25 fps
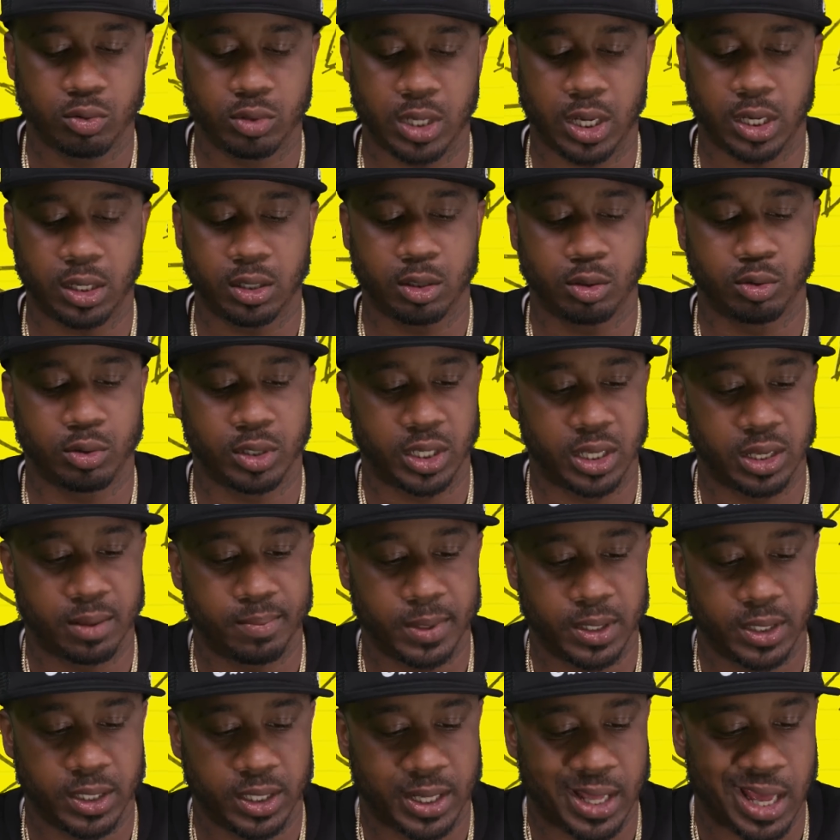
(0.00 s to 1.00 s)
Y'all know to give
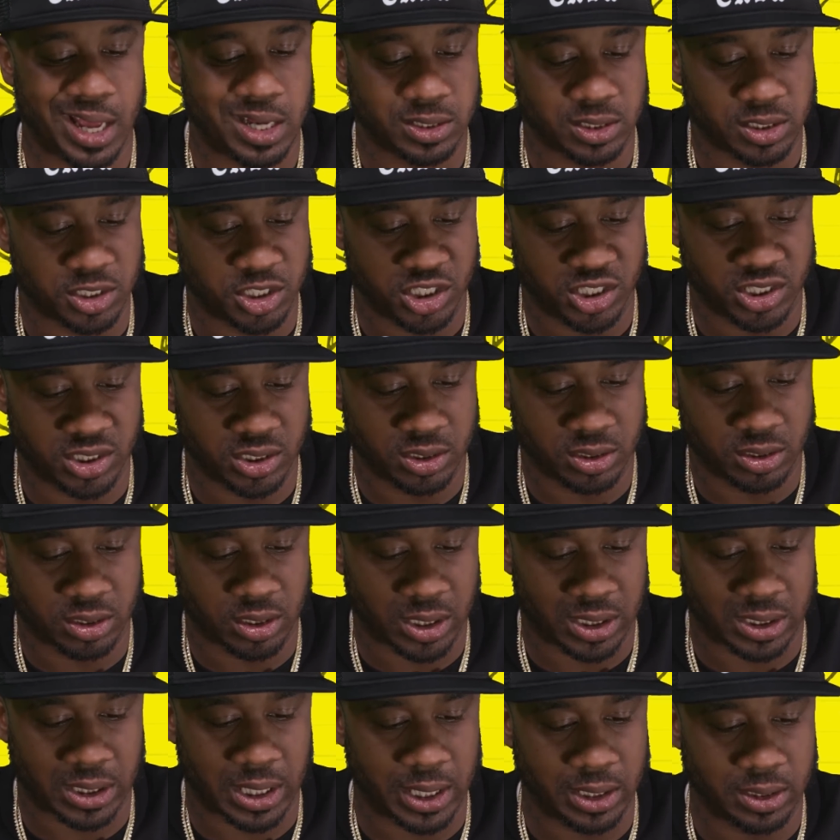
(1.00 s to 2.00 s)
me the gangster shit.
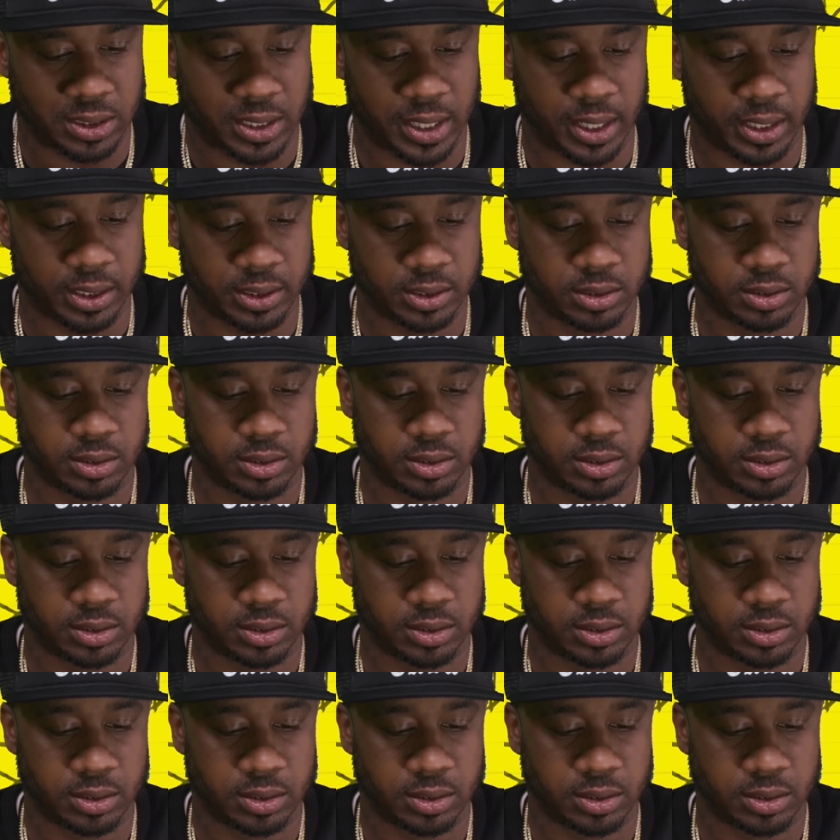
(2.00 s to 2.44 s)
I like that.